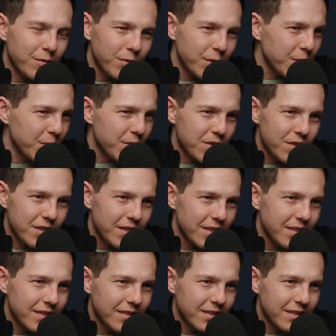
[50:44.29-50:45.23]
fruits
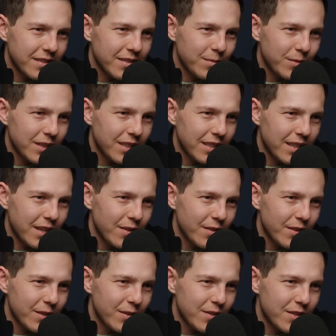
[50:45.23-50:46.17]
and okay, well, like fruits
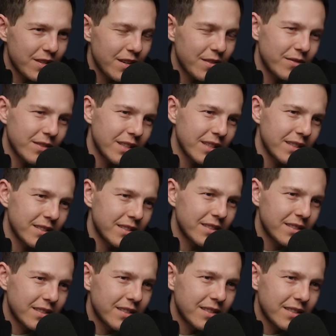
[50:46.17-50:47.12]
are important stuff, yeah. for
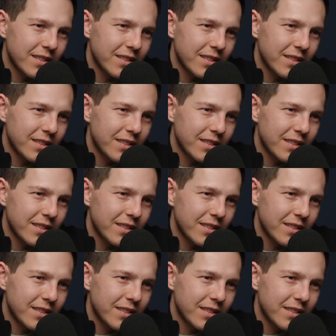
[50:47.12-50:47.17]
sure.